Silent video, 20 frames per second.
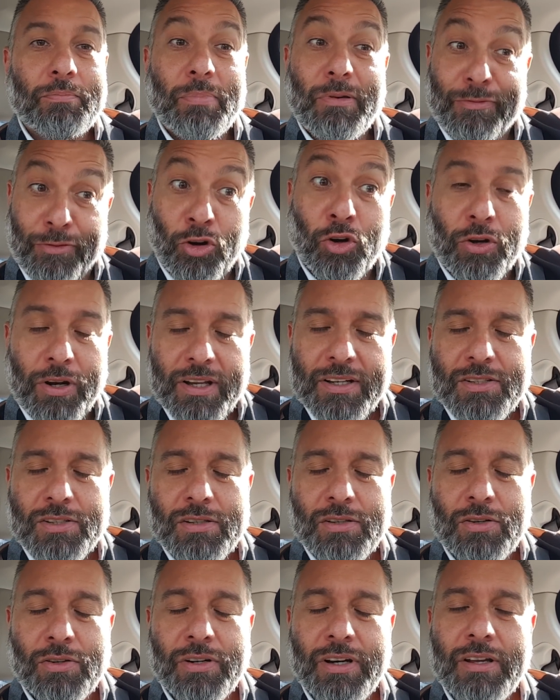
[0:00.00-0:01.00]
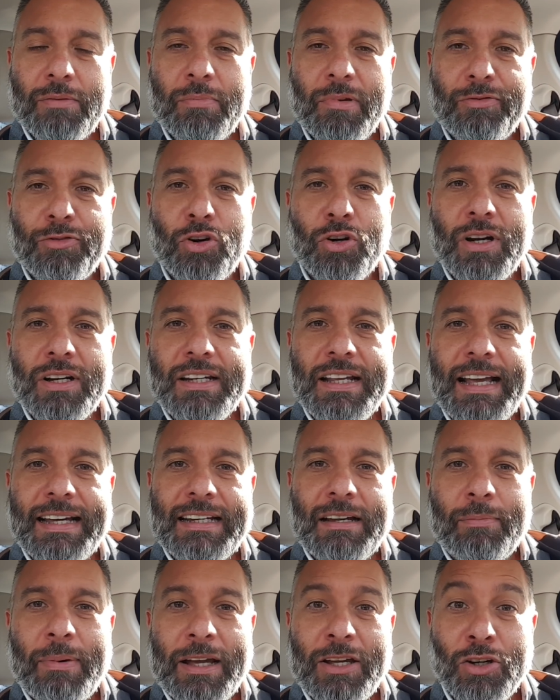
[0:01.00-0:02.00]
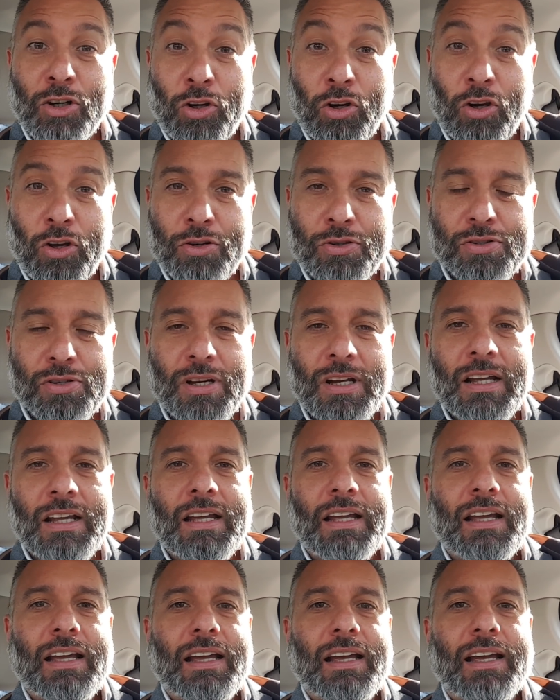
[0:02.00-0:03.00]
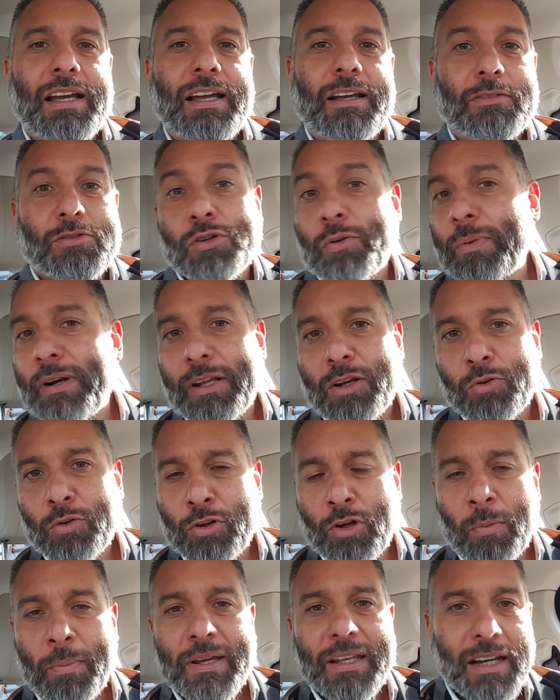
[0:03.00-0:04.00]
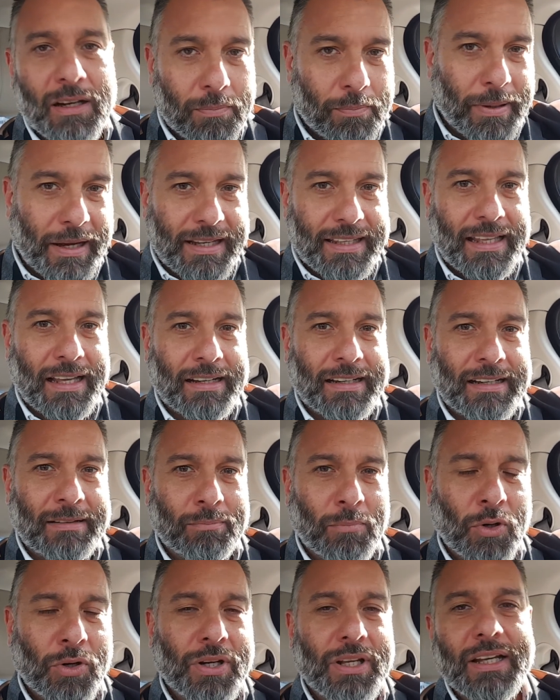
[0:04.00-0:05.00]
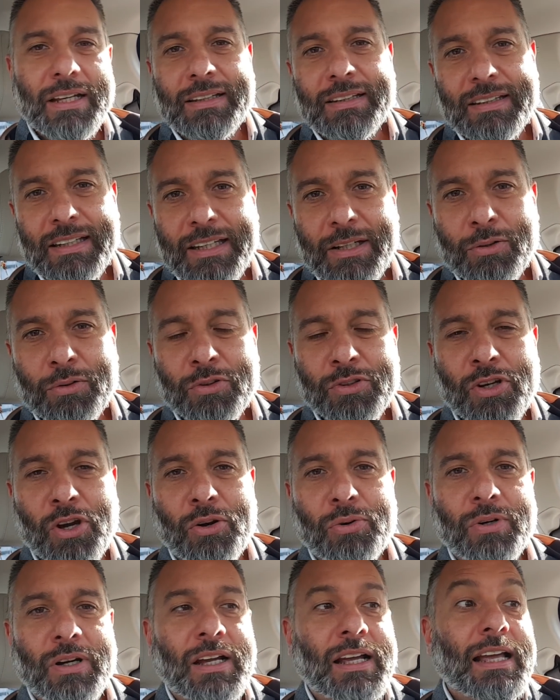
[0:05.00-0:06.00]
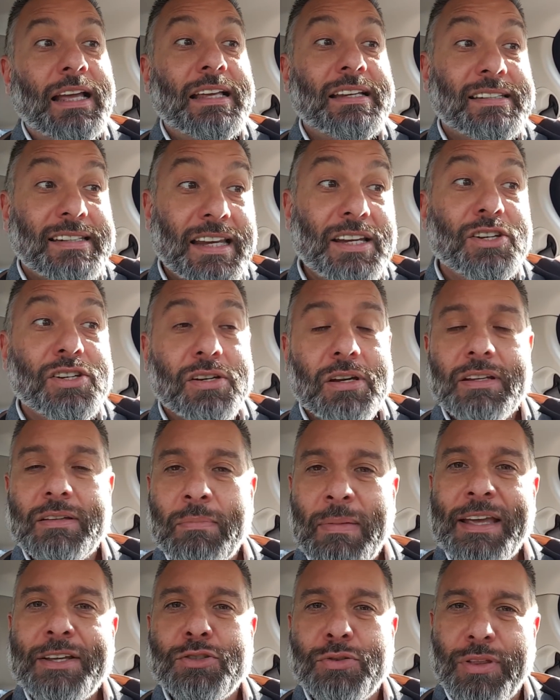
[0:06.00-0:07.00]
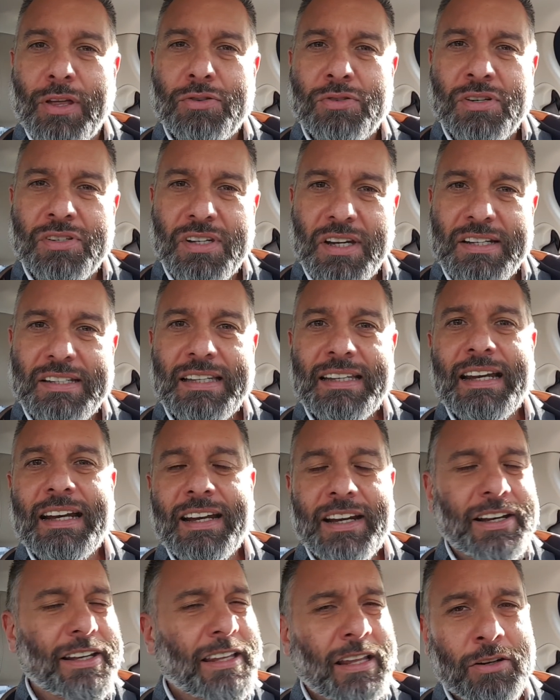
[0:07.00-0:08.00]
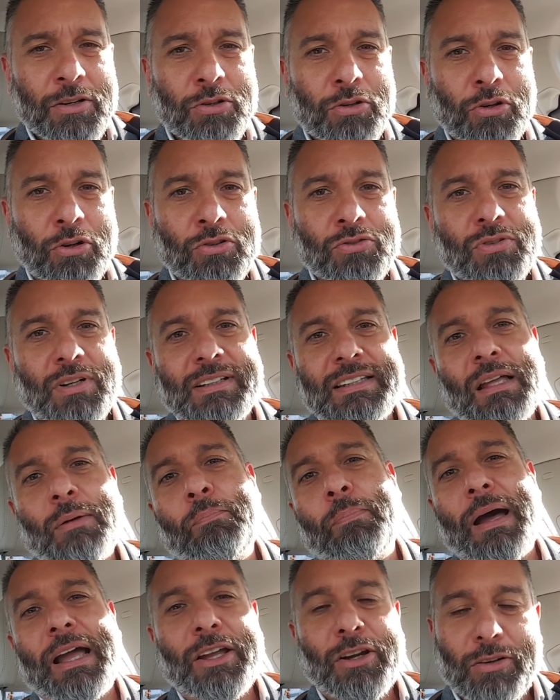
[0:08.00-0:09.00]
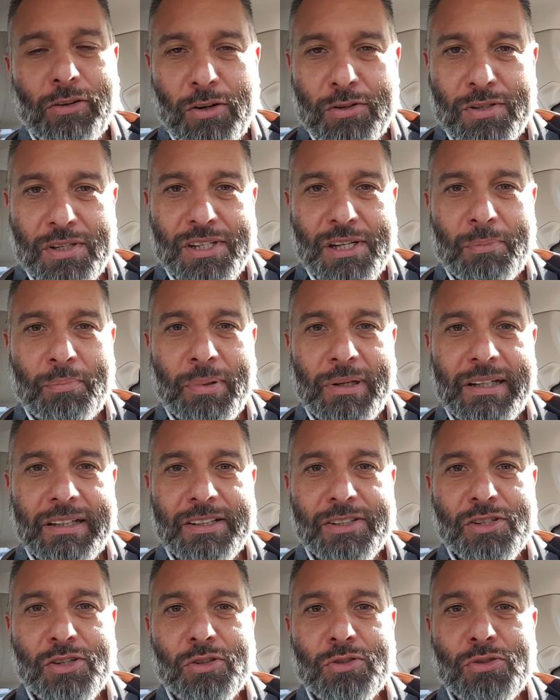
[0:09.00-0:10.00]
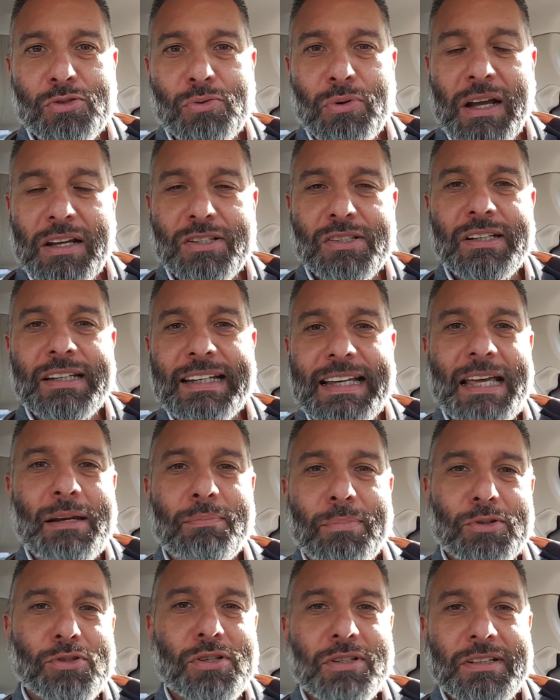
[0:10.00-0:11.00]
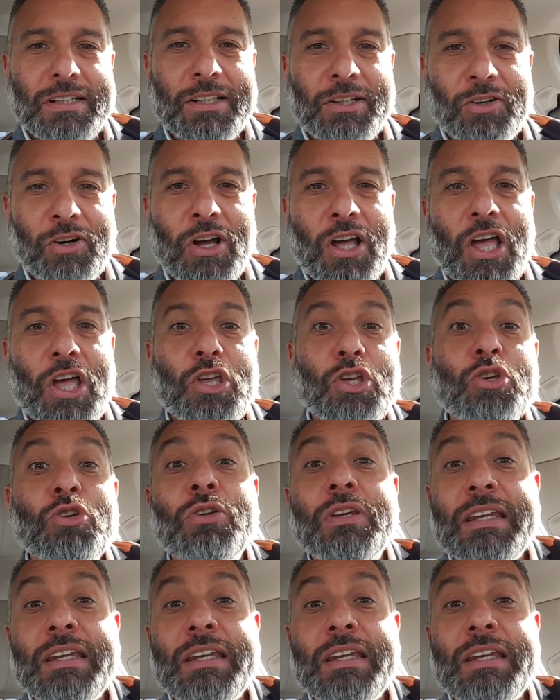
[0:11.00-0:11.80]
Before it, he had a buyout clause. Somebody could come in and pay that money and he could go. Since May 2016 and in the new contract, that buyout clause disappeared. So to actually get Pochettino, you